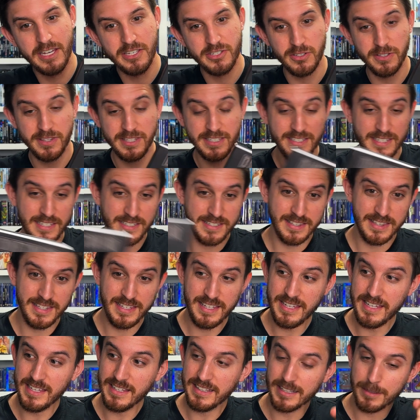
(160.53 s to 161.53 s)
So this is
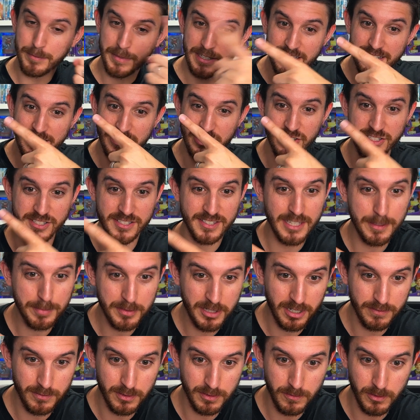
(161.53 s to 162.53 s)
the limited edition
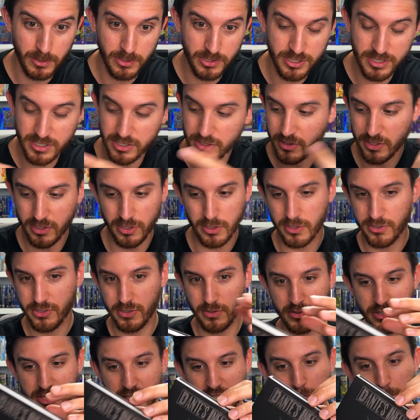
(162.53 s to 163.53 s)
slipcover version. You can
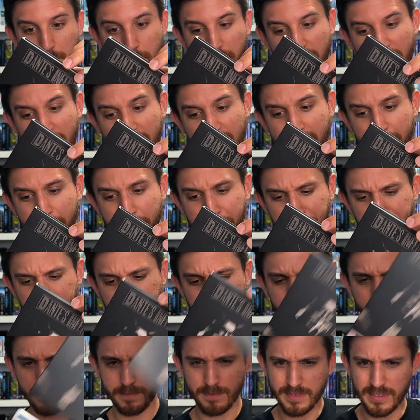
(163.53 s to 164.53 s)
also just buy
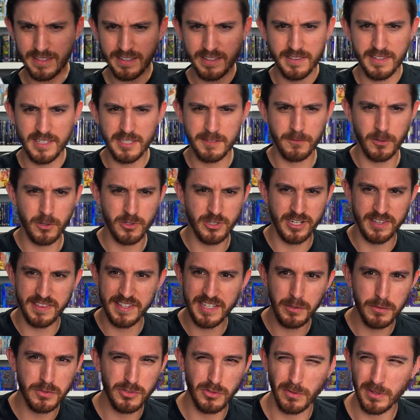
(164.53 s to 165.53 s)
this version. I
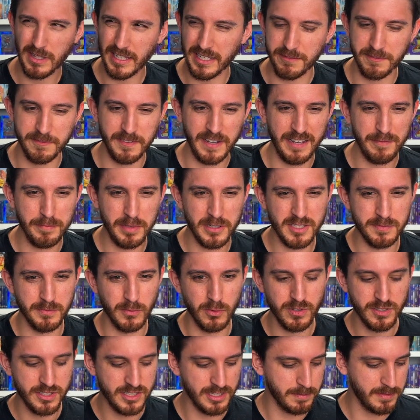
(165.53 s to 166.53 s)
think it was only like $5
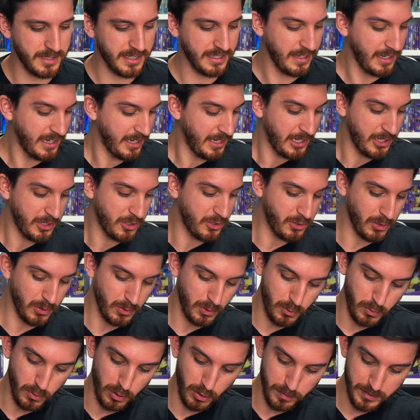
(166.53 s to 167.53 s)
more or something.
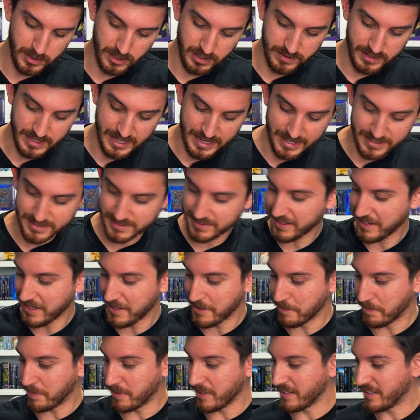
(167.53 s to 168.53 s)
Don't quote me on that,
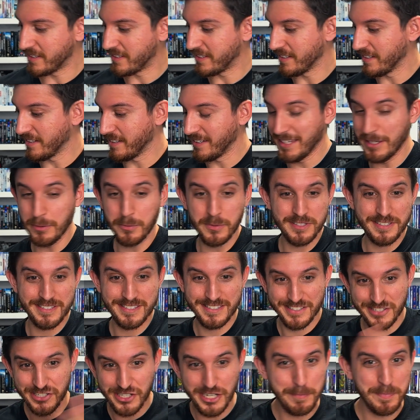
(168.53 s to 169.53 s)
but it
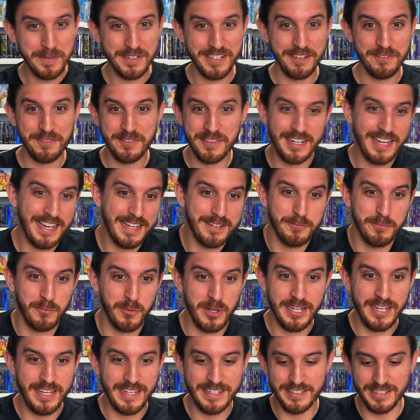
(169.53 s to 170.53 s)
was cheap enough that I
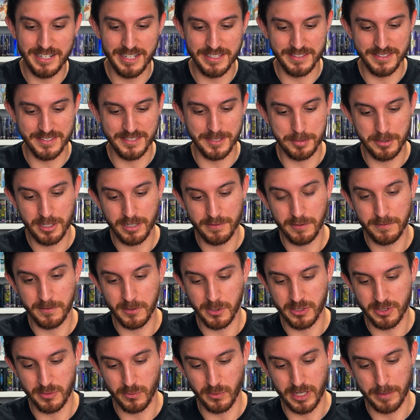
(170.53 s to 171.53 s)
went ahead and got the slipcover
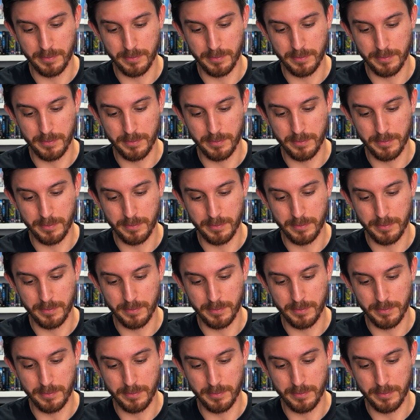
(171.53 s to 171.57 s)
version when